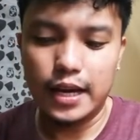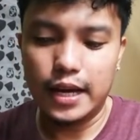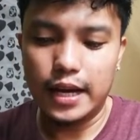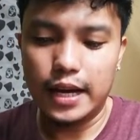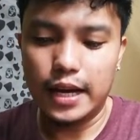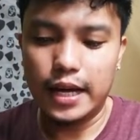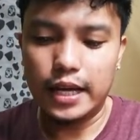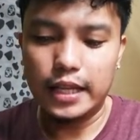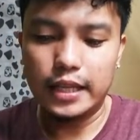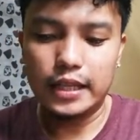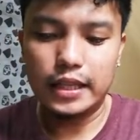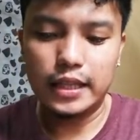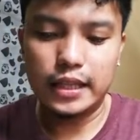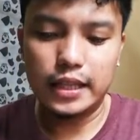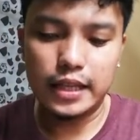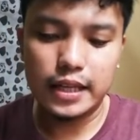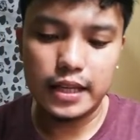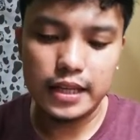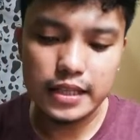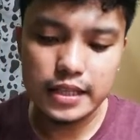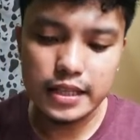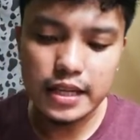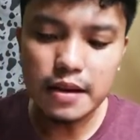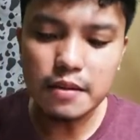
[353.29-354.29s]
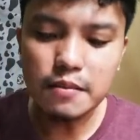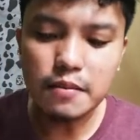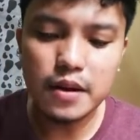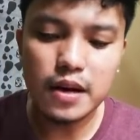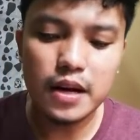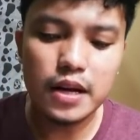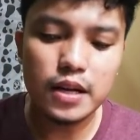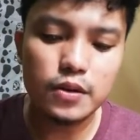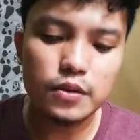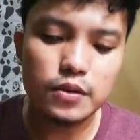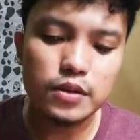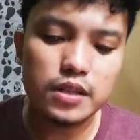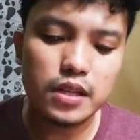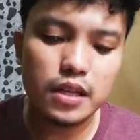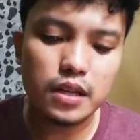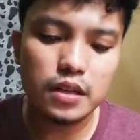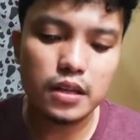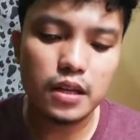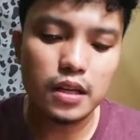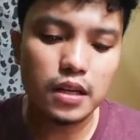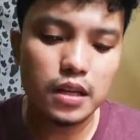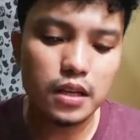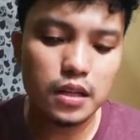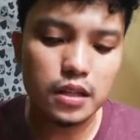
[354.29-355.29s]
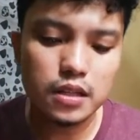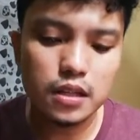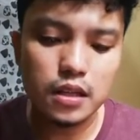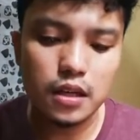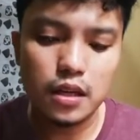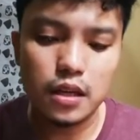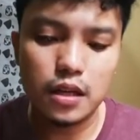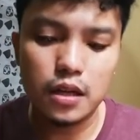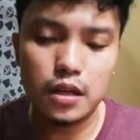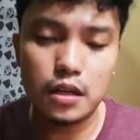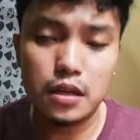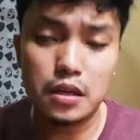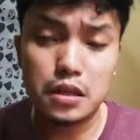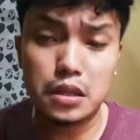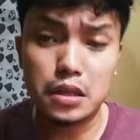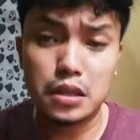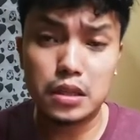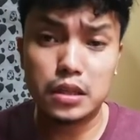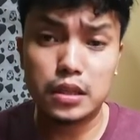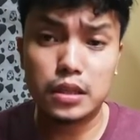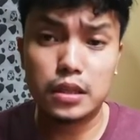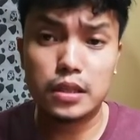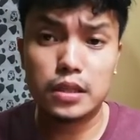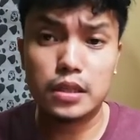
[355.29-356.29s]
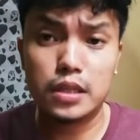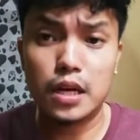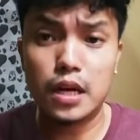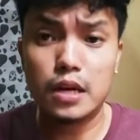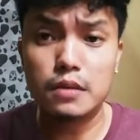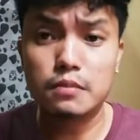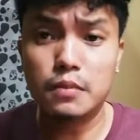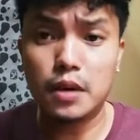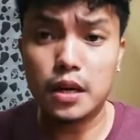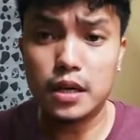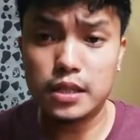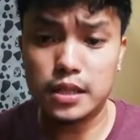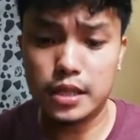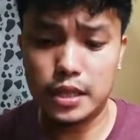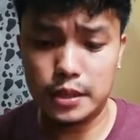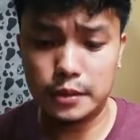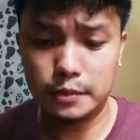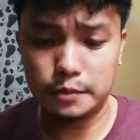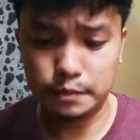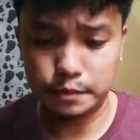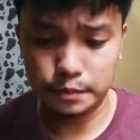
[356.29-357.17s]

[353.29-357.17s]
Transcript: At kasama yun sa unboxing,